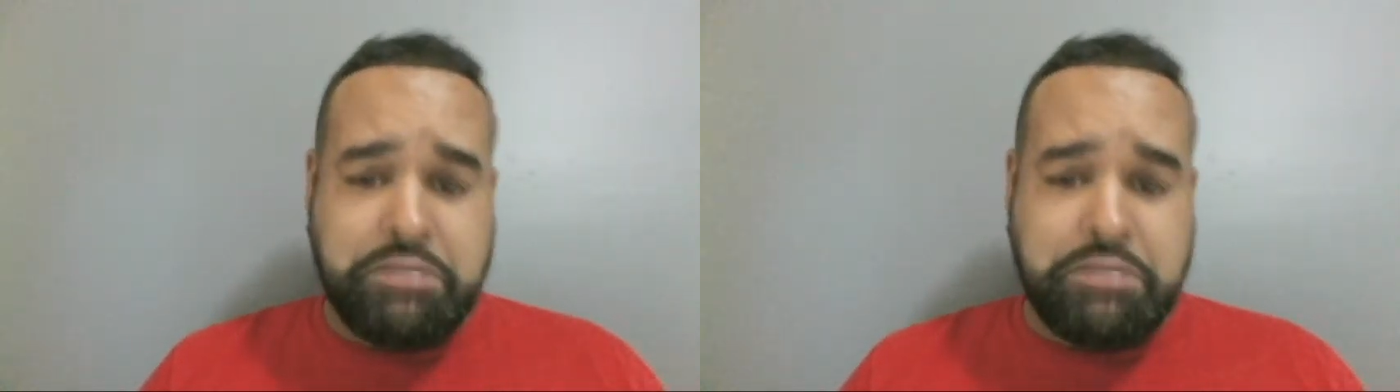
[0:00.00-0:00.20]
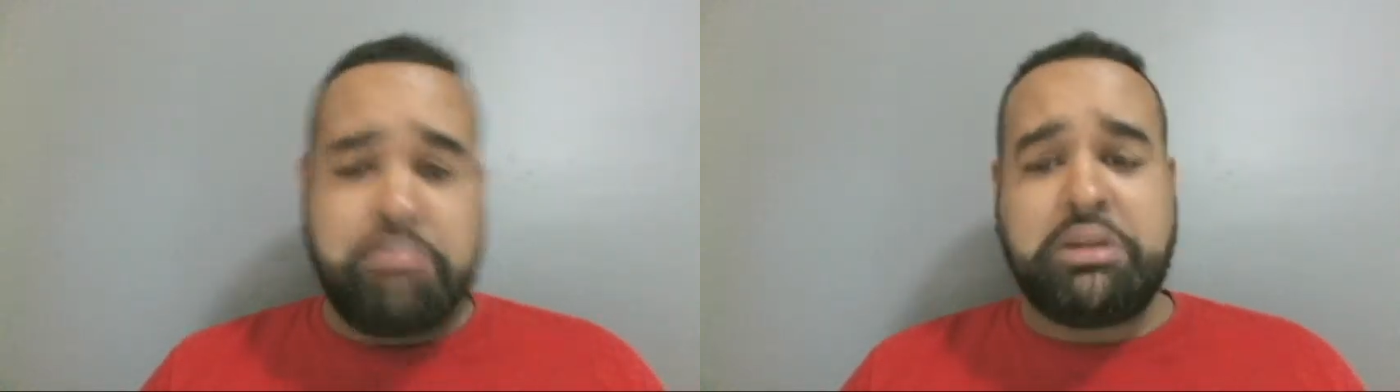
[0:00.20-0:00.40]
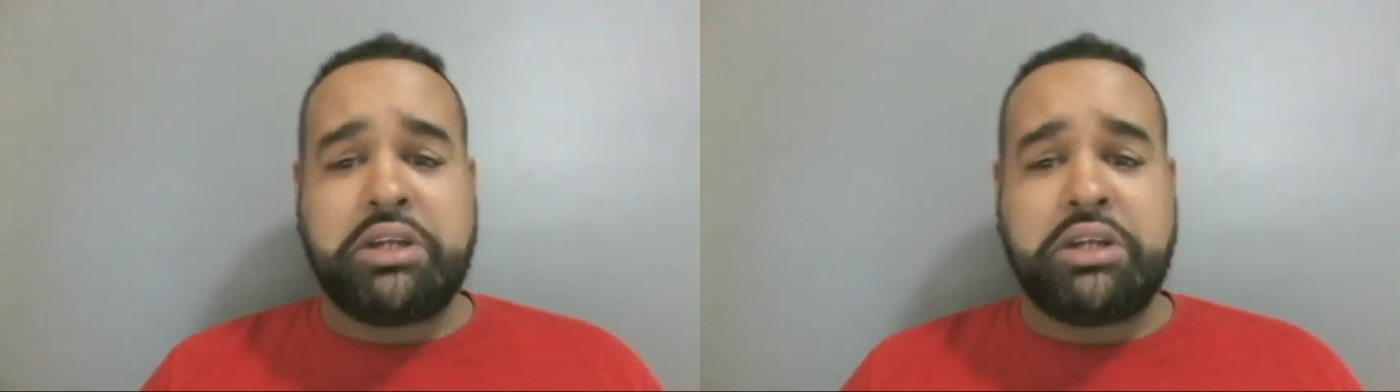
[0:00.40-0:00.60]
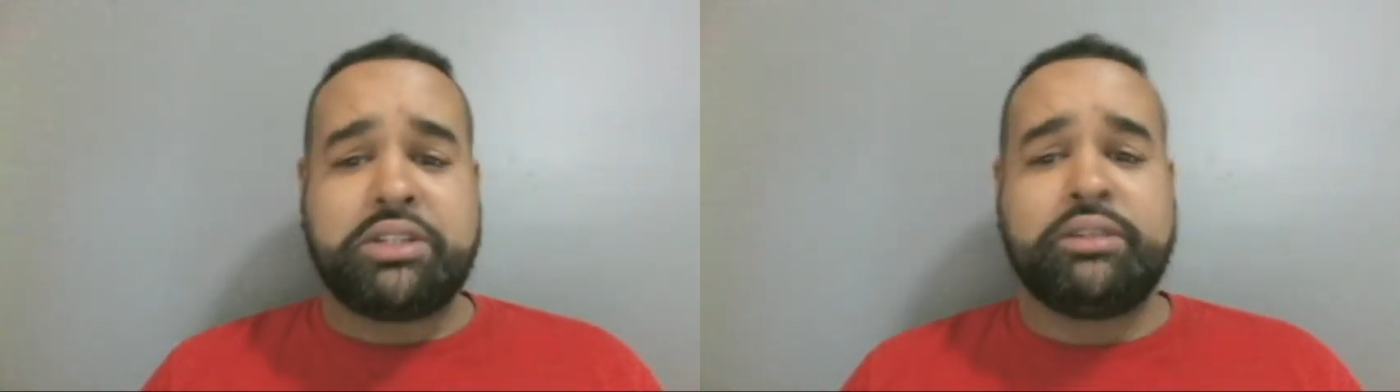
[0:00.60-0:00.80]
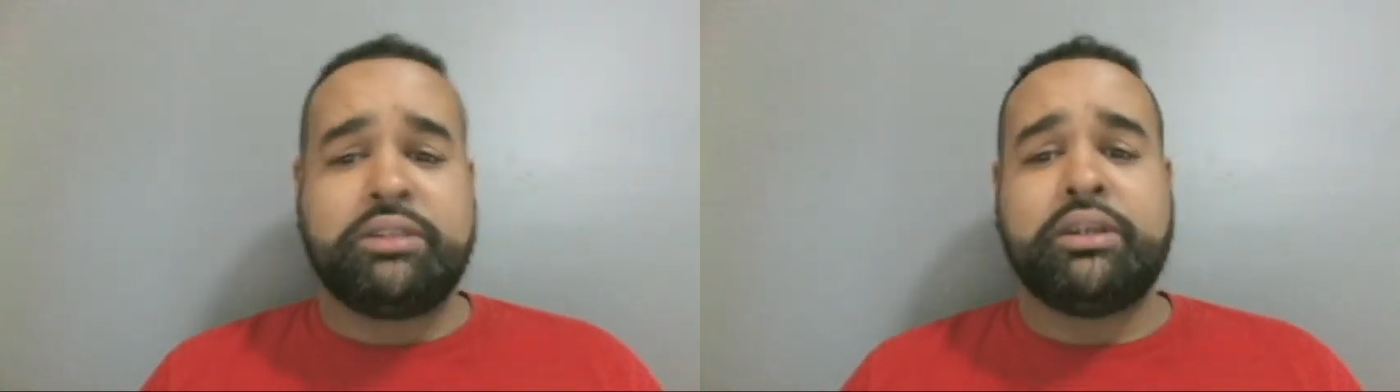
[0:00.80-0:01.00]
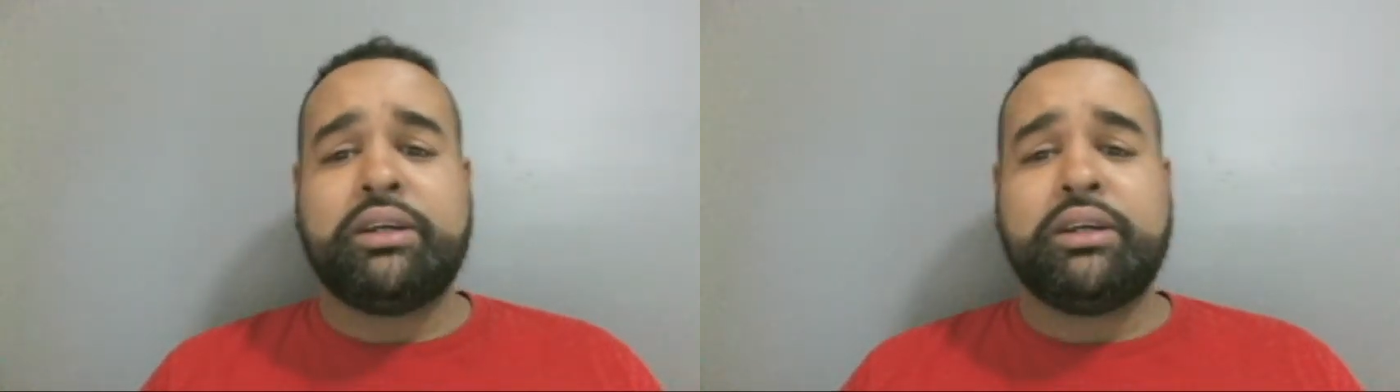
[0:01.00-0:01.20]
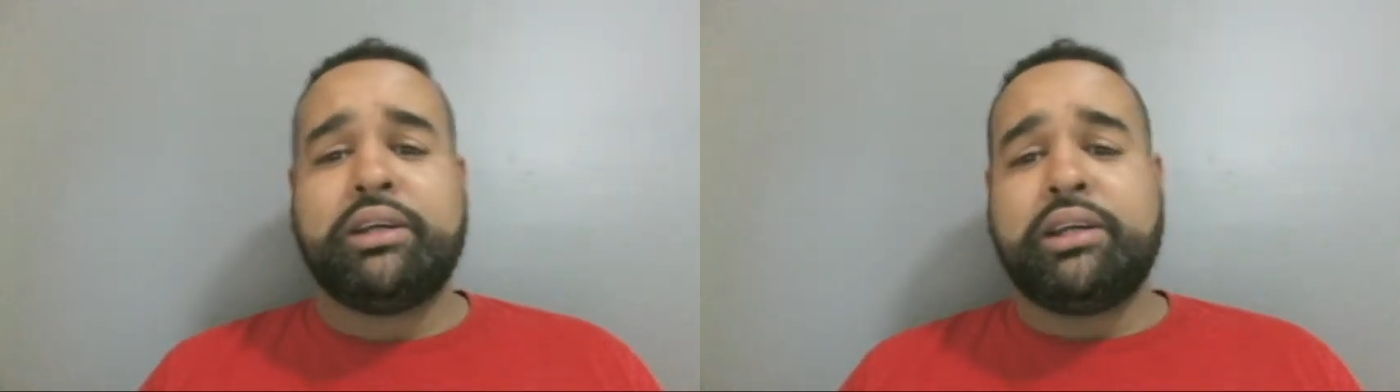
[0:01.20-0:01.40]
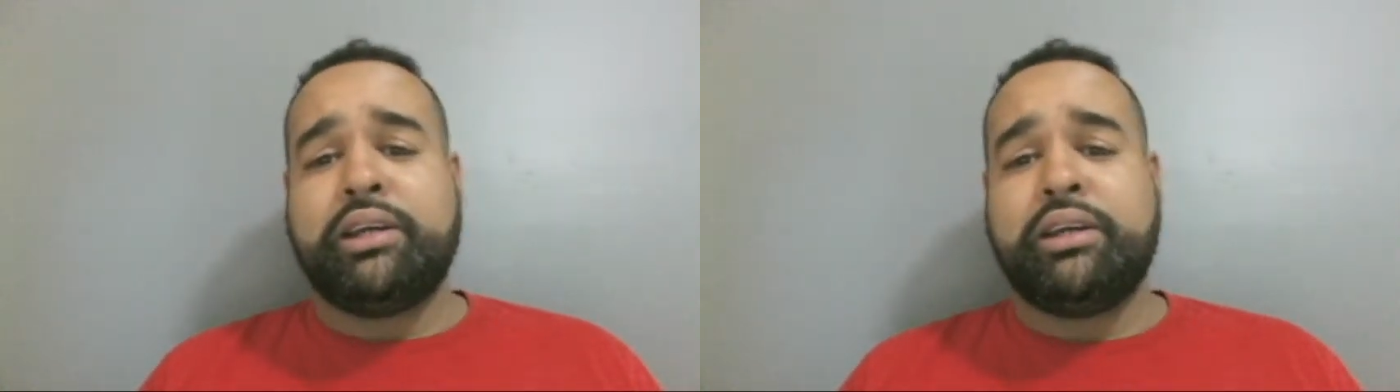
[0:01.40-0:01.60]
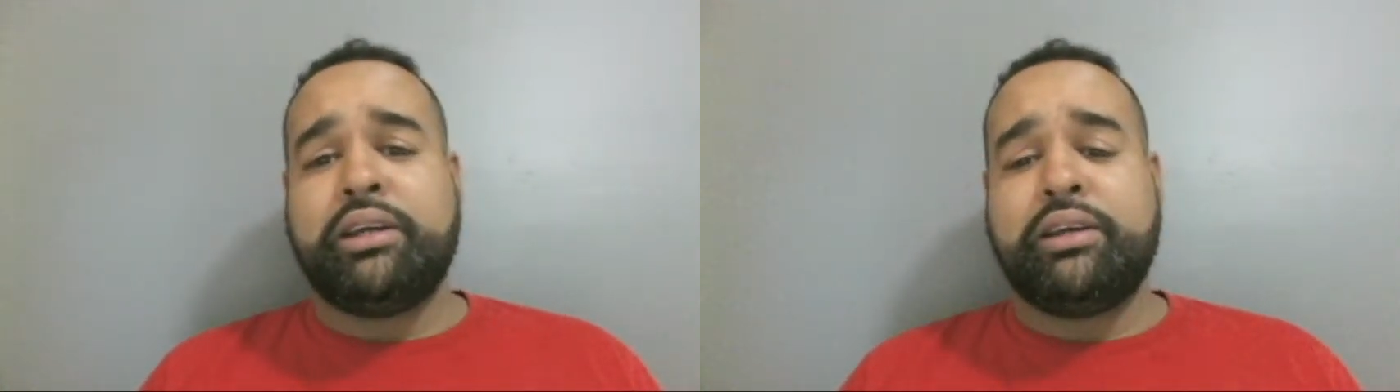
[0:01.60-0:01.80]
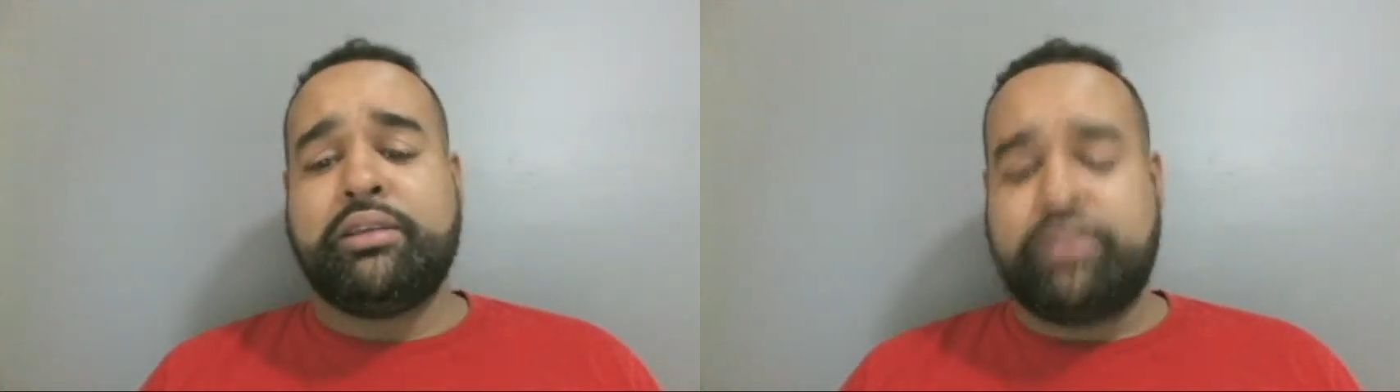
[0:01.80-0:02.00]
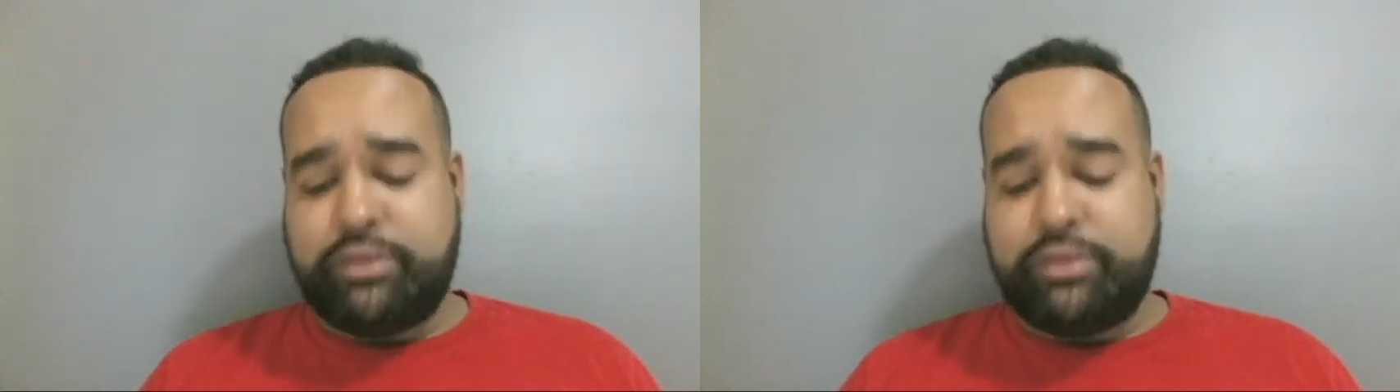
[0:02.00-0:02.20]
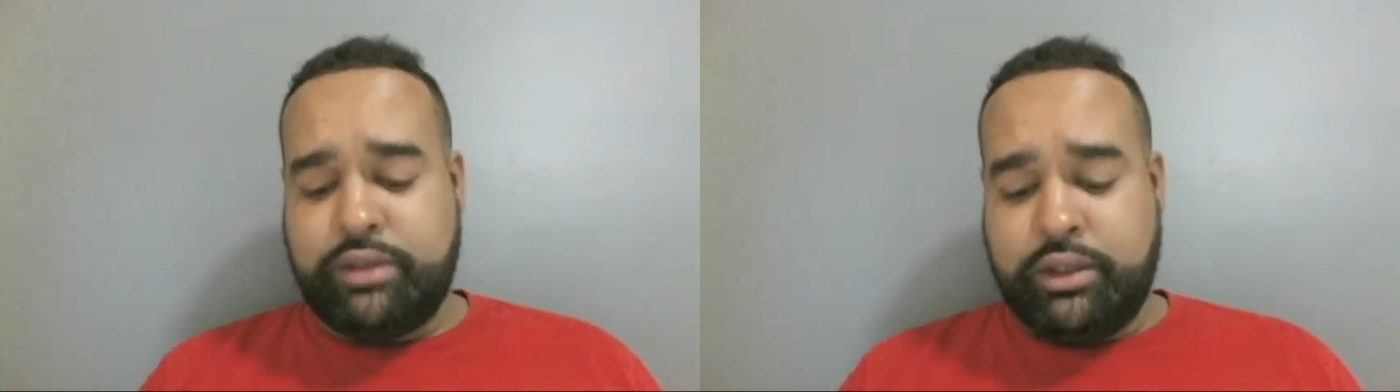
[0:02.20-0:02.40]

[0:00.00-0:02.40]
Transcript: My prediction is